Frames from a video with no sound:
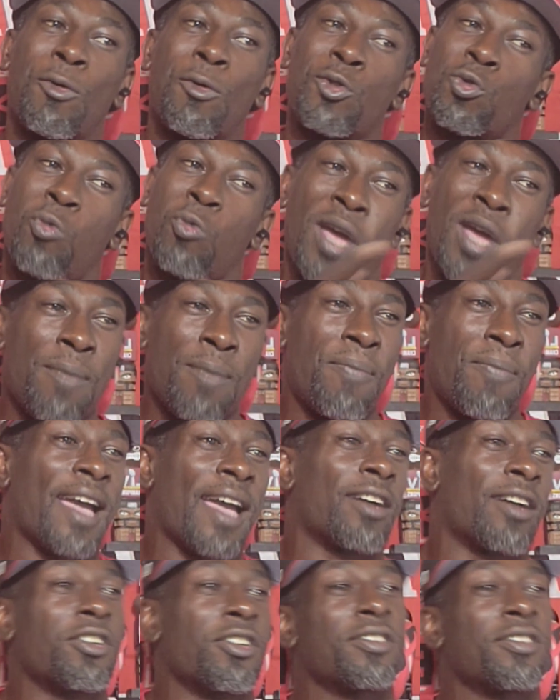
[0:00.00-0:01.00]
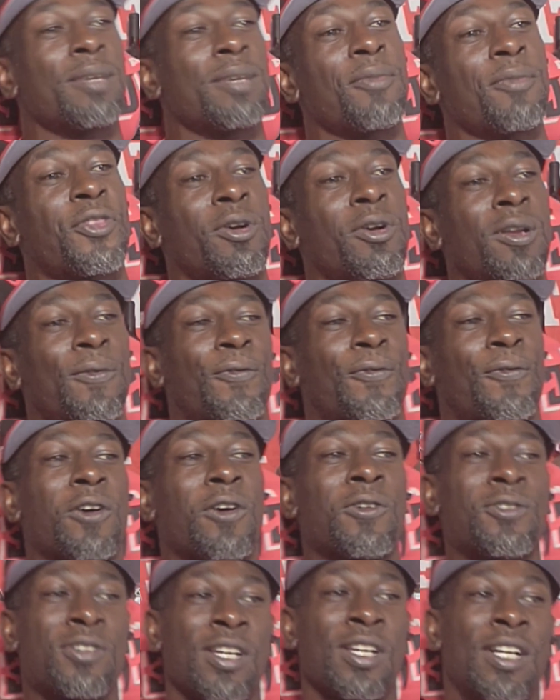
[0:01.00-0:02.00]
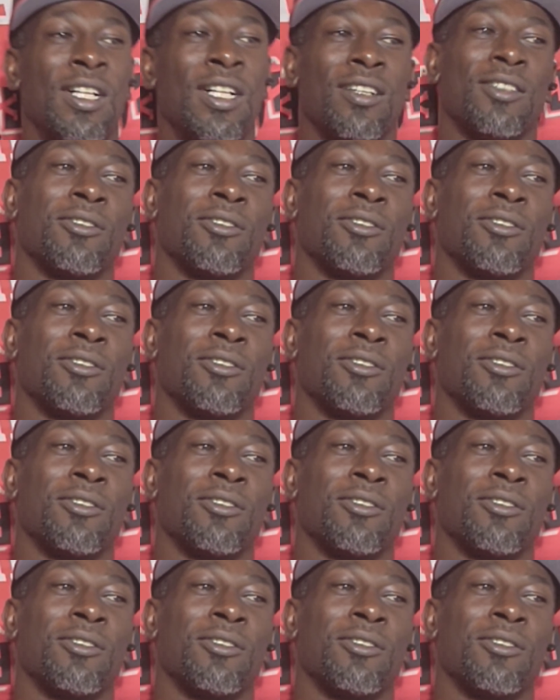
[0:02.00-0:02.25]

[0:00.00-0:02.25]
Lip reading: That was way back on December 31st.